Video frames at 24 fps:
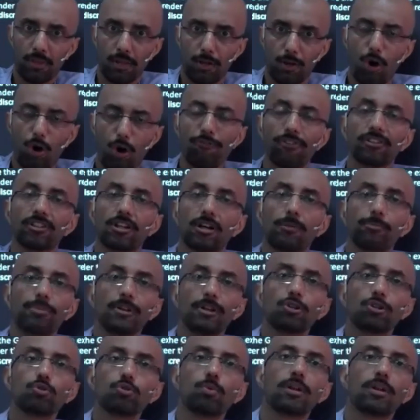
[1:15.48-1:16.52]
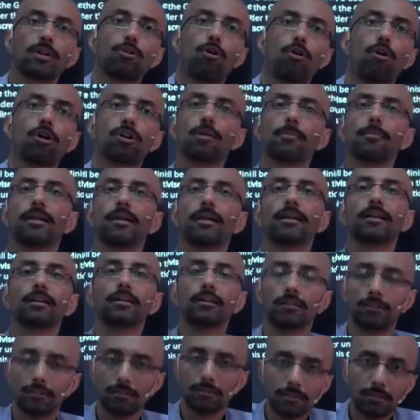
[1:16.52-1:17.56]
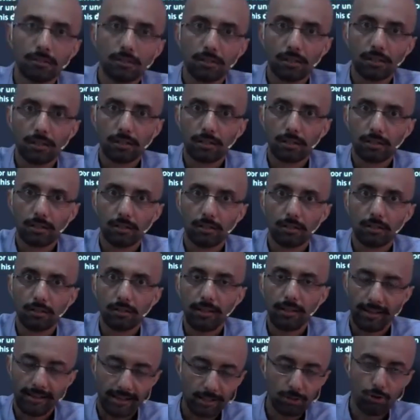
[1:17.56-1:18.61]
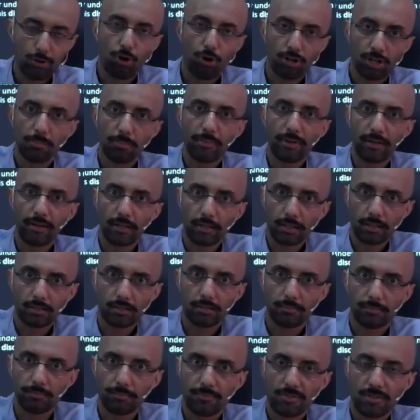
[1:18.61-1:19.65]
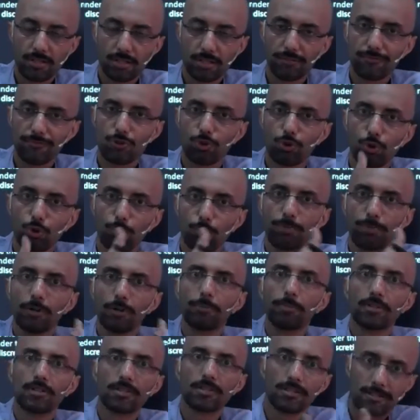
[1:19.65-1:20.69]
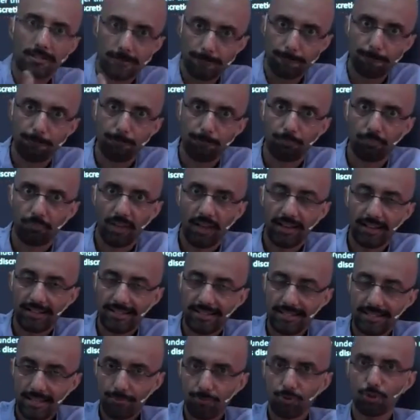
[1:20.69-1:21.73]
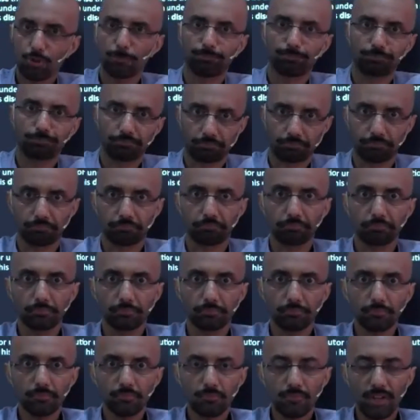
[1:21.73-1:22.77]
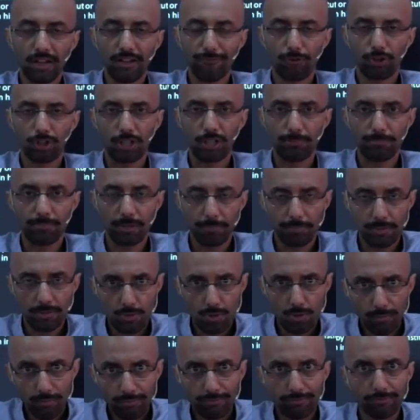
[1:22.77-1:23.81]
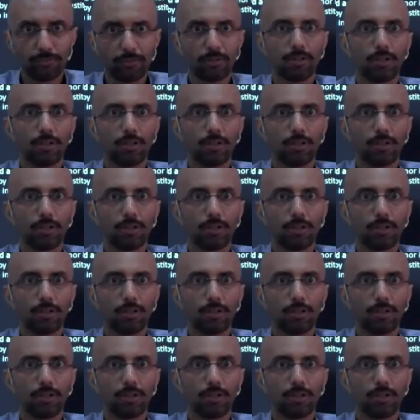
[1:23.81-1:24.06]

often compared to an ornament. Like an ornament serves no purpose except for the purpose of